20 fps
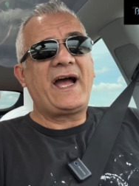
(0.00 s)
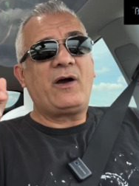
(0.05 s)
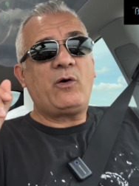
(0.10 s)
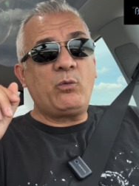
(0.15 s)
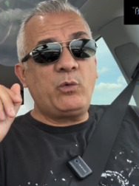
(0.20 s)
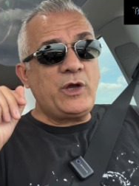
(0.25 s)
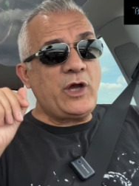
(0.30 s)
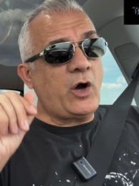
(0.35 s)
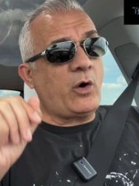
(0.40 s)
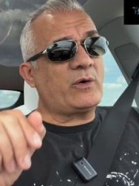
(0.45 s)

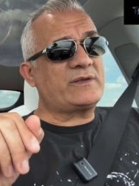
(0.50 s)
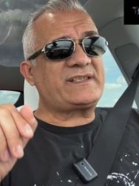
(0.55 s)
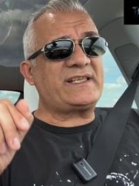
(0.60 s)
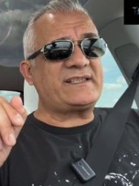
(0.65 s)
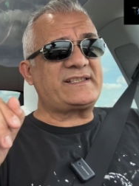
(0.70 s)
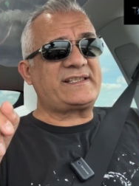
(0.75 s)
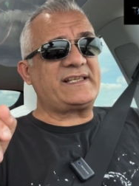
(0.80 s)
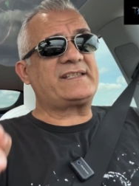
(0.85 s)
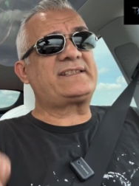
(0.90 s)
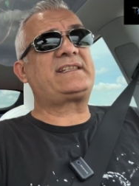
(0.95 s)
We always
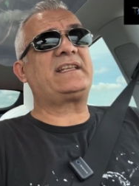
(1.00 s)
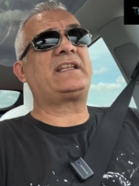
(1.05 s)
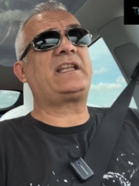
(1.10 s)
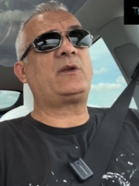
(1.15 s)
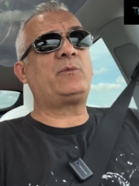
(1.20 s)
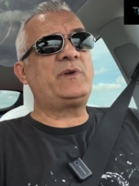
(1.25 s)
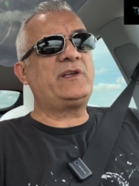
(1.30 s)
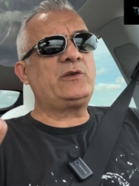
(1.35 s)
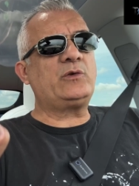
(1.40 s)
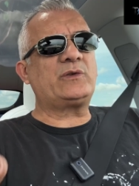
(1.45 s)
insisted,
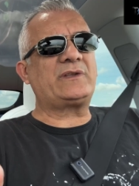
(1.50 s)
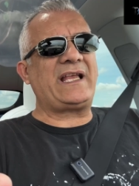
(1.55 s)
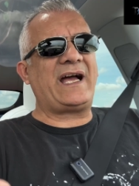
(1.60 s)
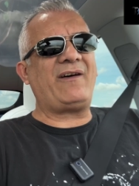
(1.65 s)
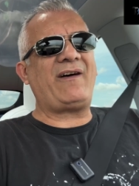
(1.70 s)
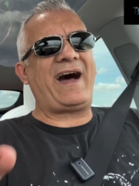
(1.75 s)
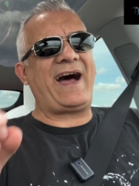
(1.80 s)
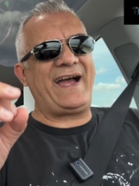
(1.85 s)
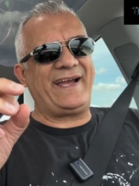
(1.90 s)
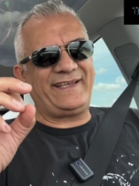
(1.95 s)
and we do it
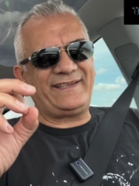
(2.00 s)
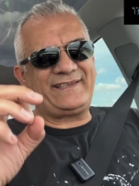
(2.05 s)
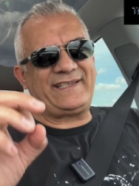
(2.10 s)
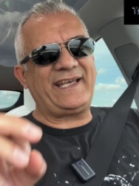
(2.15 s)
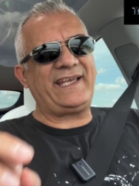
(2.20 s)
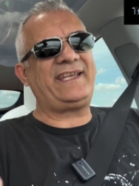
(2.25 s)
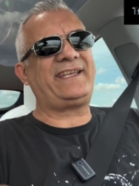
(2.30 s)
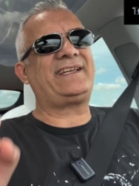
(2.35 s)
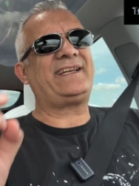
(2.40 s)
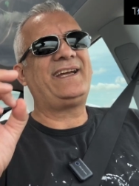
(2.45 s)
now, I
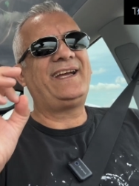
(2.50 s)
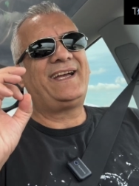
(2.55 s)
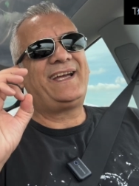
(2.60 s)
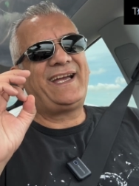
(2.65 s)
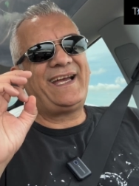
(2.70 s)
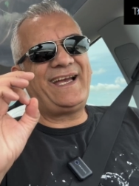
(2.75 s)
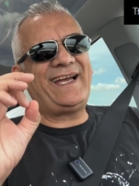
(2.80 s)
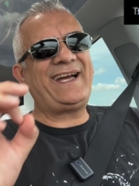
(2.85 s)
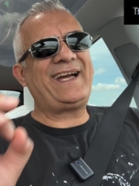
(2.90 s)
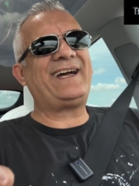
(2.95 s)
take
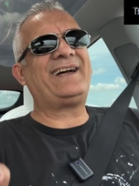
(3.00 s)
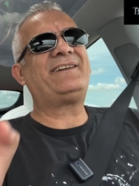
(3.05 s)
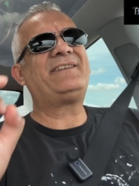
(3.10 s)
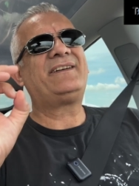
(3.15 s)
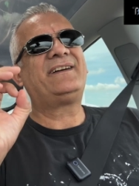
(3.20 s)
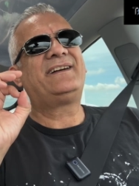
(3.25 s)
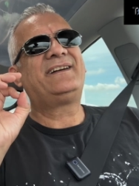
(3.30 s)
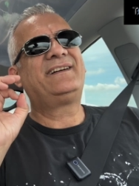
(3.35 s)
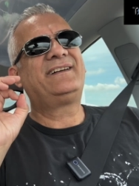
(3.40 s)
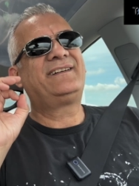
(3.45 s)
a
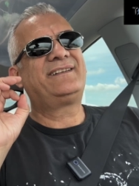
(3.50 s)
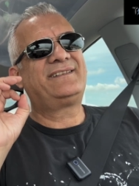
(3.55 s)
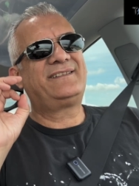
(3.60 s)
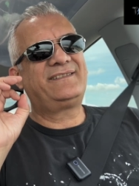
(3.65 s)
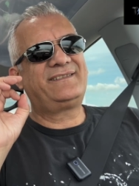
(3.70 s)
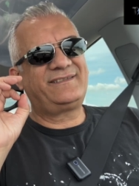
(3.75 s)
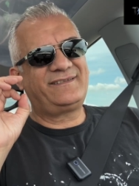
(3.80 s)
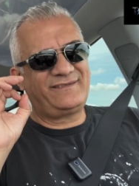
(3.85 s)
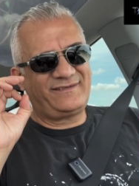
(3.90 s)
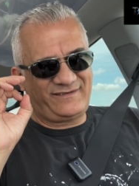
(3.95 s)

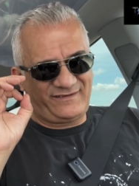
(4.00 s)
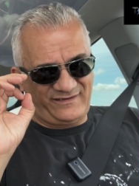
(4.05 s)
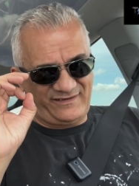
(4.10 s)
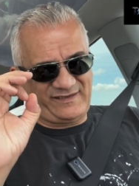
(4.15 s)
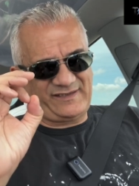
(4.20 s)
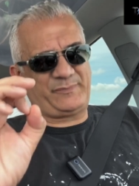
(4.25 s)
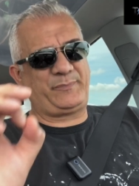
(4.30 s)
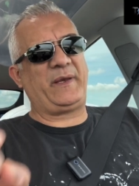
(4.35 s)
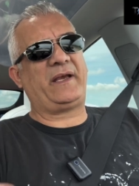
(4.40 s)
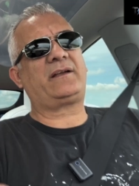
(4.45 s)

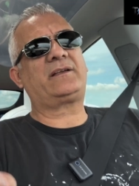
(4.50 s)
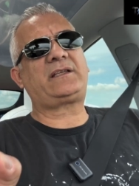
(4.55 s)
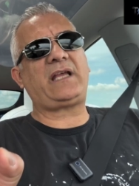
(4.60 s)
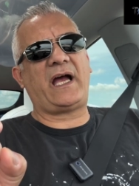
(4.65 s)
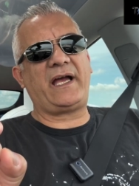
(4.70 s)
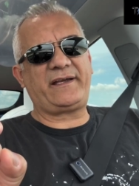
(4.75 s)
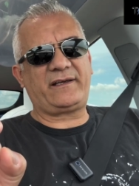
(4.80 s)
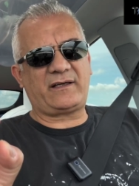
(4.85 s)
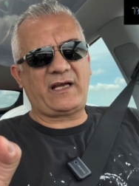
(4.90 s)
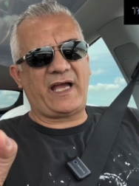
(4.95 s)
spare
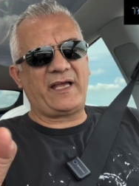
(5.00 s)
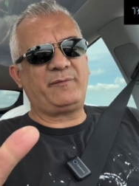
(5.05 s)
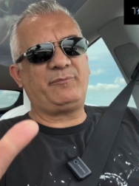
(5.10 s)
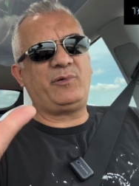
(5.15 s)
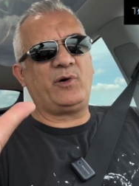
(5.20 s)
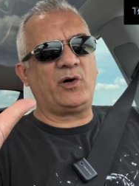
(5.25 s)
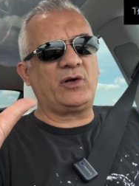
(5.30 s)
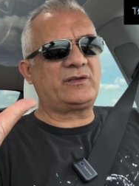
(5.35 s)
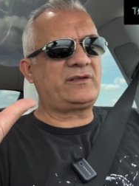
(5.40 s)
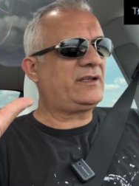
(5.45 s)
tire. I bought,